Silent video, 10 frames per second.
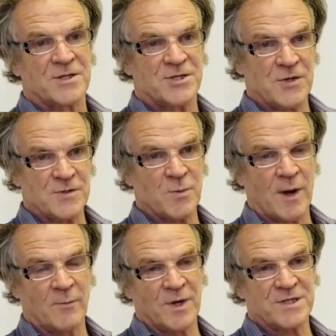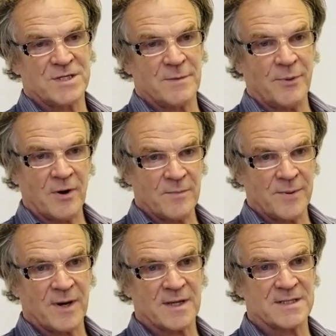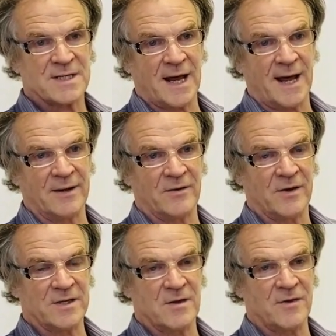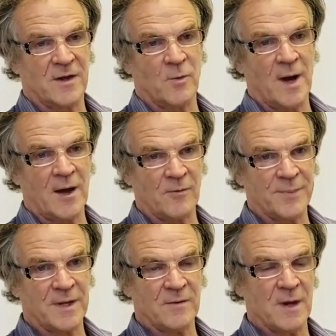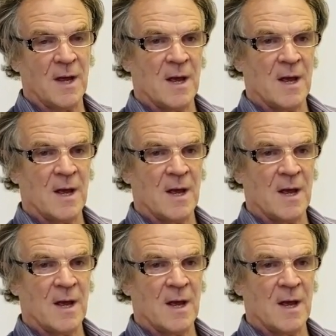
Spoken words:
Choose one which is appropriate and that you think will help you,